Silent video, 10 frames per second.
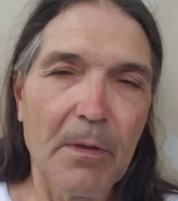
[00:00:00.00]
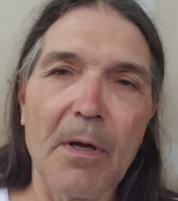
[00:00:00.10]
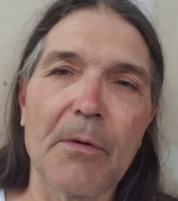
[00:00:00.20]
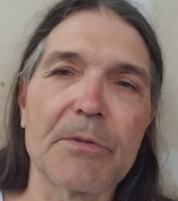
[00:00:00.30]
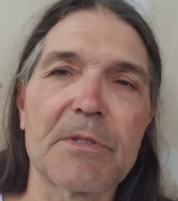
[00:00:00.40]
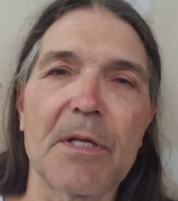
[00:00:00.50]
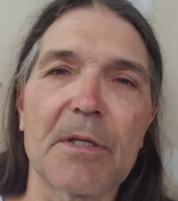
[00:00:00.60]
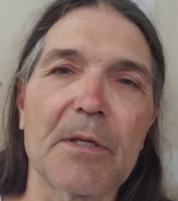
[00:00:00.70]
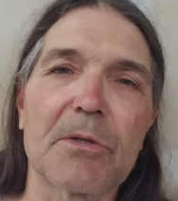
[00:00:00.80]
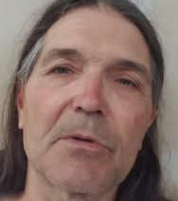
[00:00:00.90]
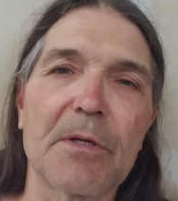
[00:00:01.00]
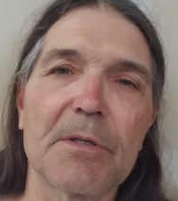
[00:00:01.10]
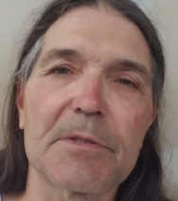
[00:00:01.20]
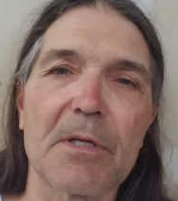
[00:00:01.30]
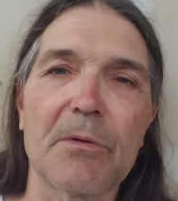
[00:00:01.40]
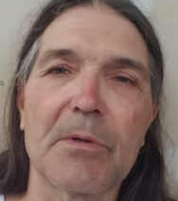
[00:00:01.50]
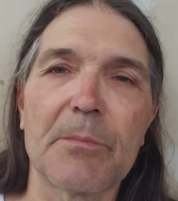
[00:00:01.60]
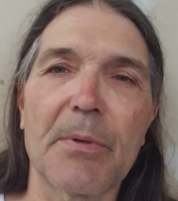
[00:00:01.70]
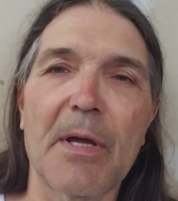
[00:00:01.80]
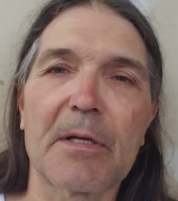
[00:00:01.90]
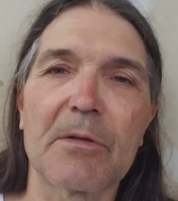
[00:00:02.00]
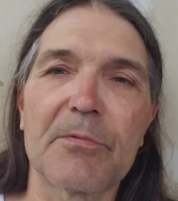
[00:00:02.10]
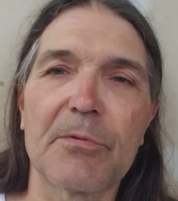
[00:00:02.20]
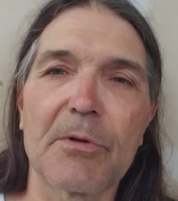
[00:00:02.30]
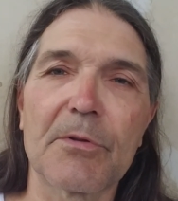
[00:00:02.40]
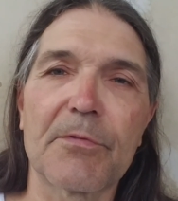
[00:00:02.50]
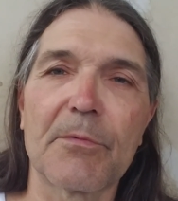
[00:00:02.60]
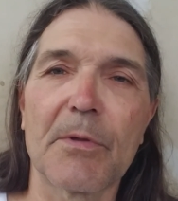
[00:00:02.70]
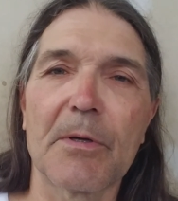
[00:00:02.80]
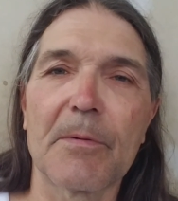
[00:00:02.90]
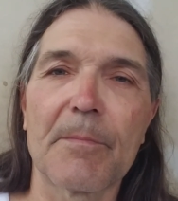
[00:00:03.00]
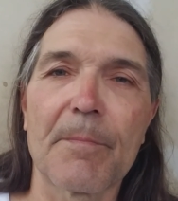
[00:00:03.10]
I was taking trails that went back and forth from the